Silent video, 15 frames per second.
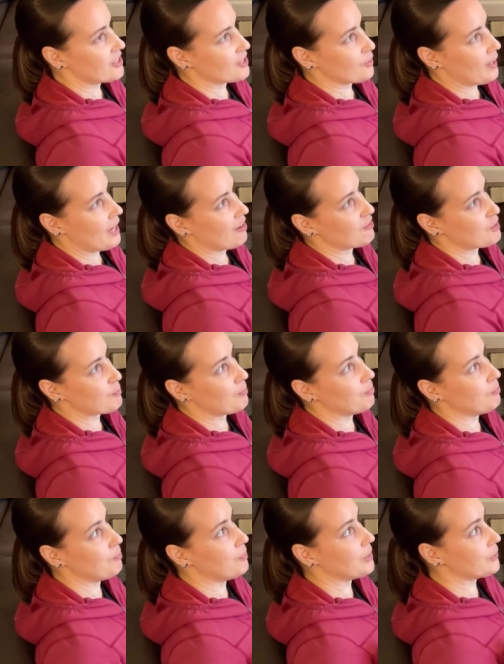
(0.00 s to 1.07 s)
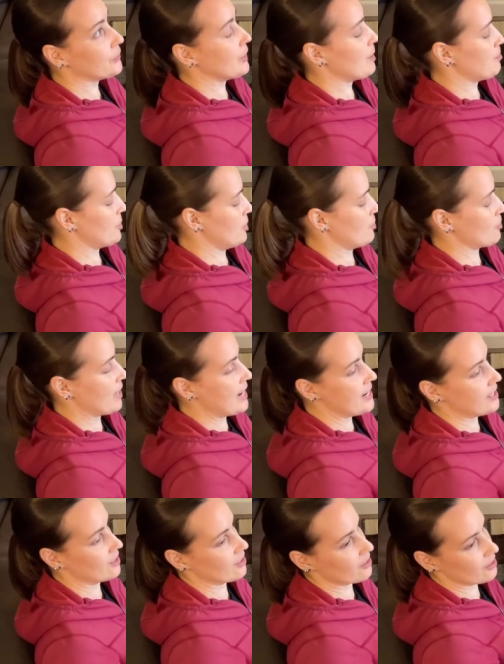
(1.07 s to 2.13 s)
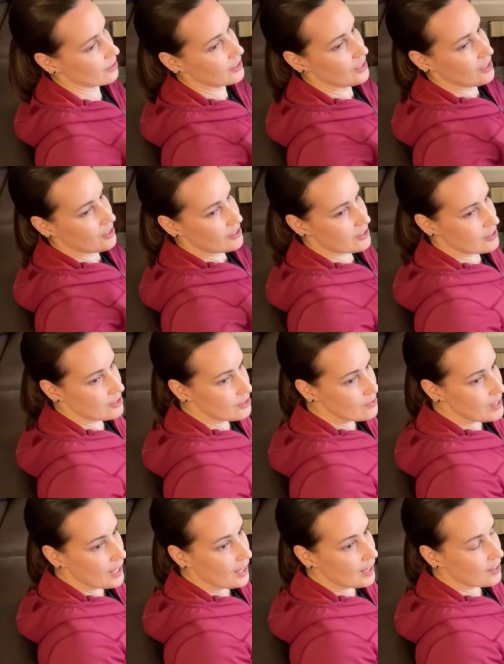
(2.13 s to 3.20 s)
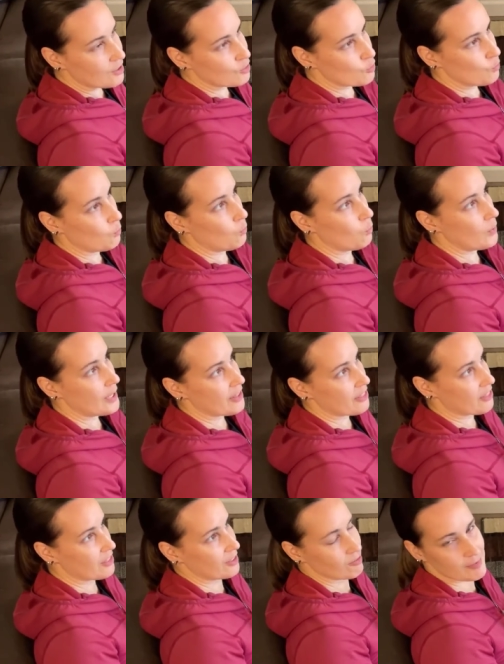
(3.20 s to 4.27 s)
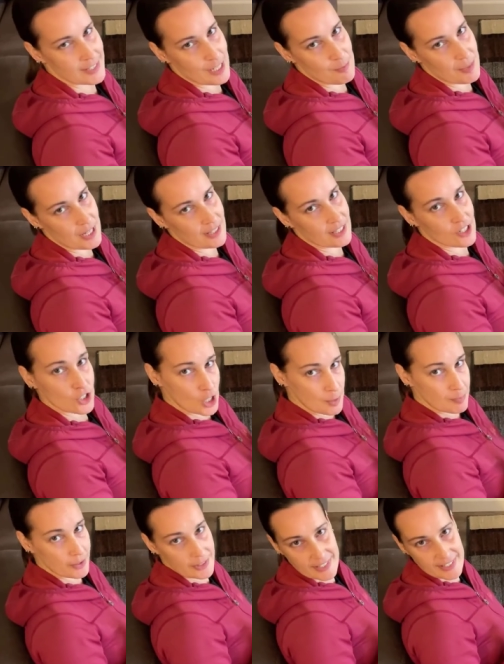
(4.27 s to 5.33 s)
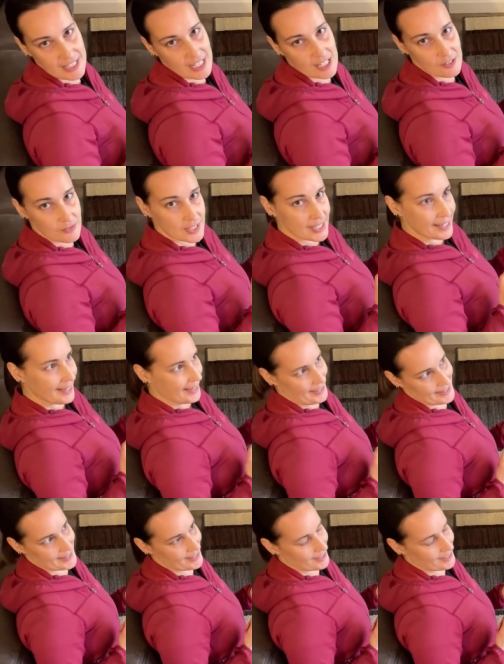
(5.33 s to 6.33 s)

so I have to build up to training her to do that with something that she perceives as